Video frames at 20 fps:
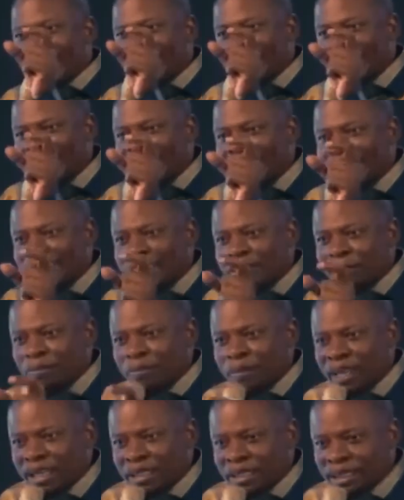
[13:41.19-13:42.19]
great
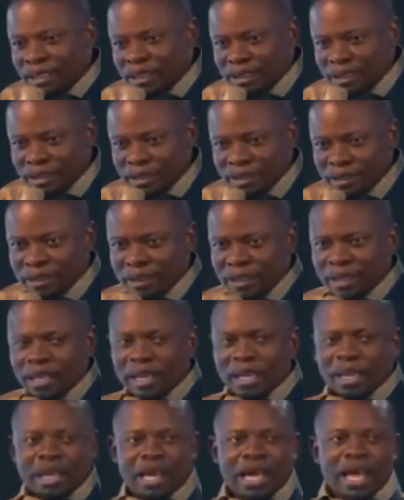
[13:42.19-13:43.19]
mercy.
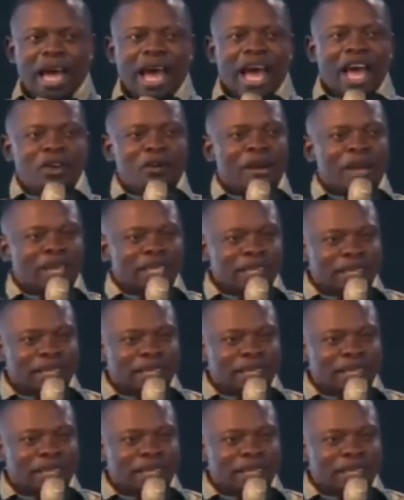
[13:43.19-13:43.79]
Are you